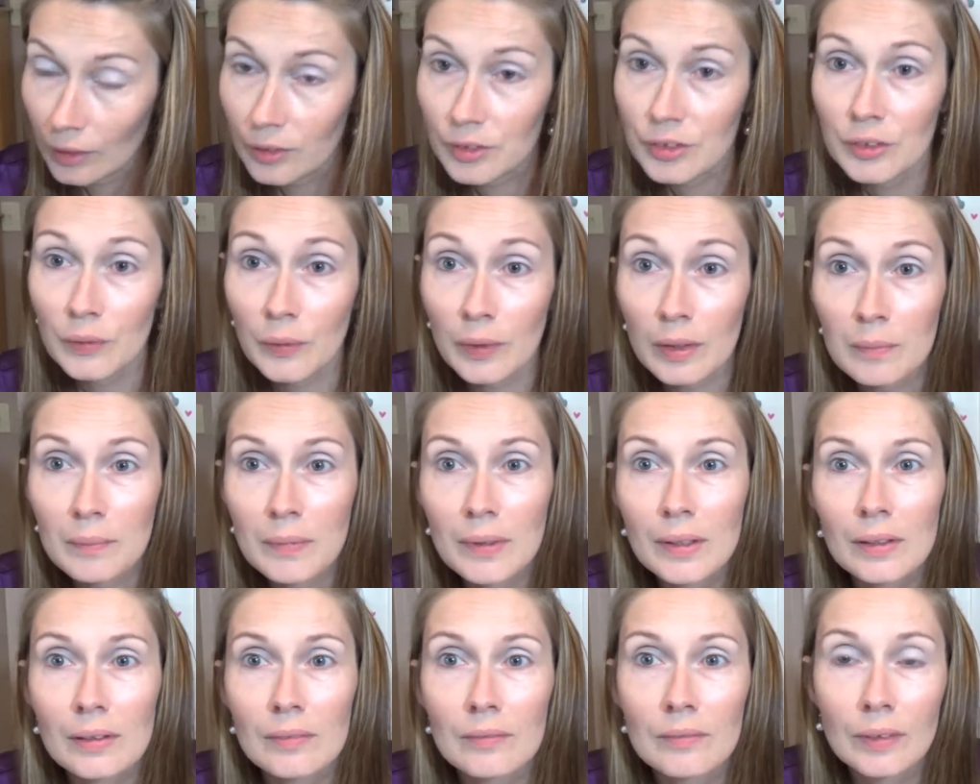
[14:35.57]
there's quite a
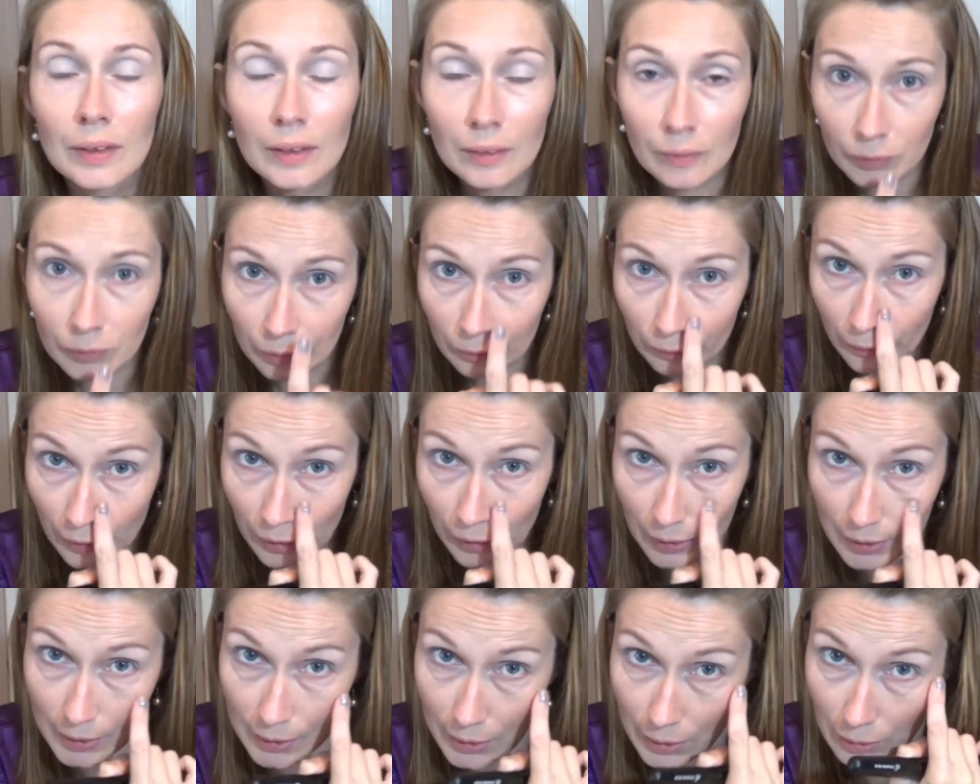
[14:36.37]
bit of, I don't know if you
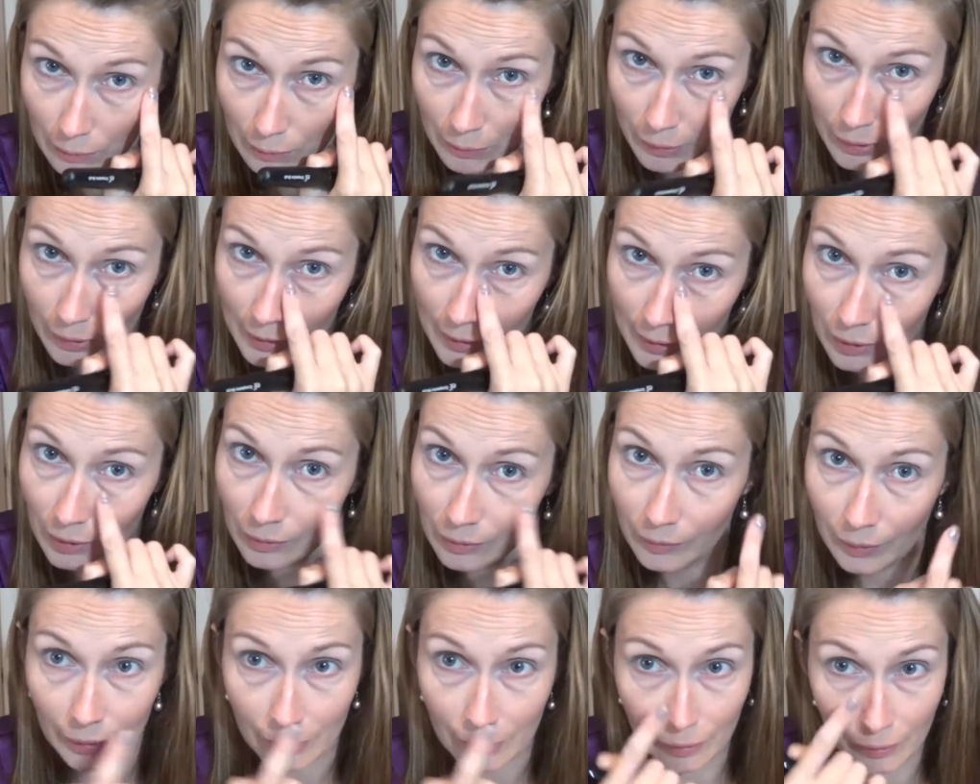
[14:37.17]
can see, but it's
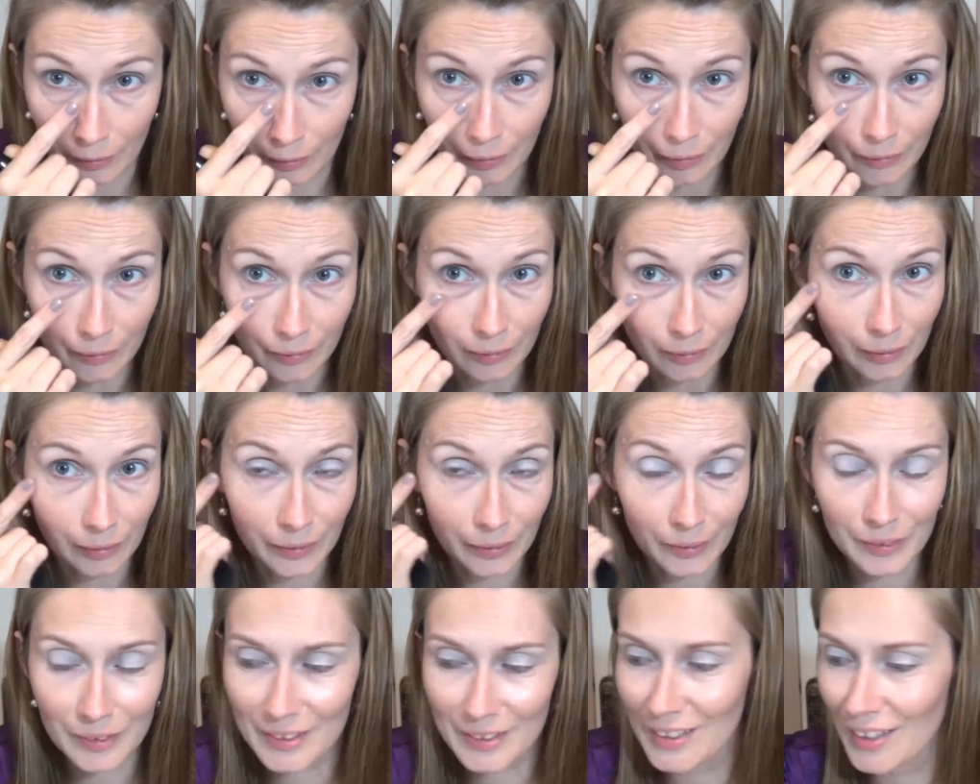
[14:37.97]
all right here. All the
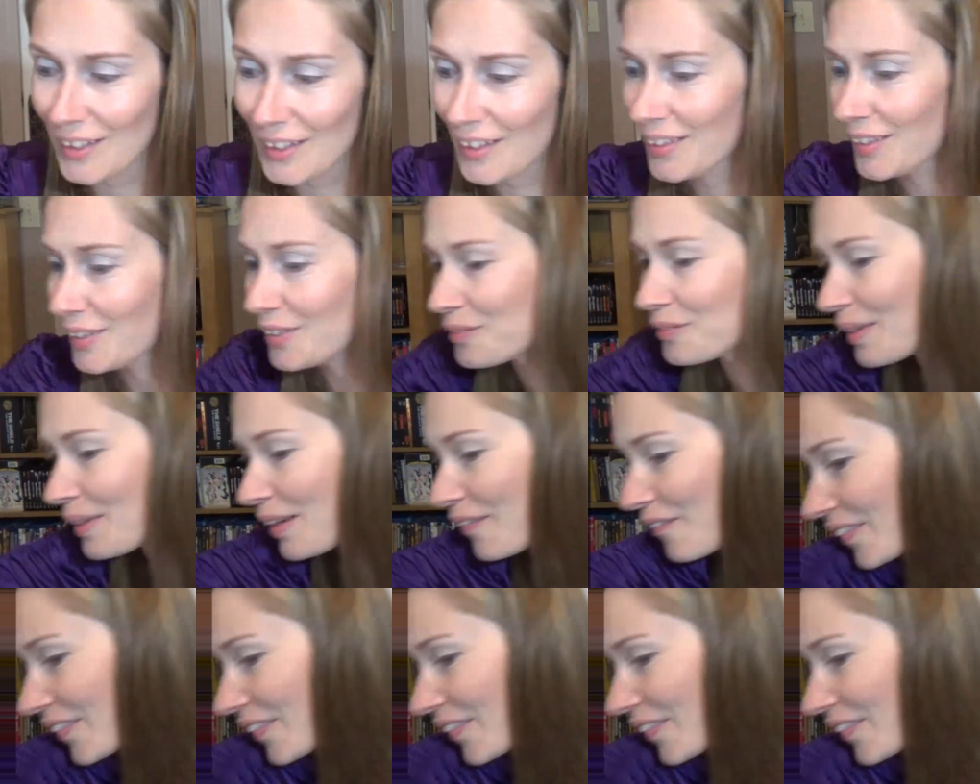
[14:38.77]
glitter's all over my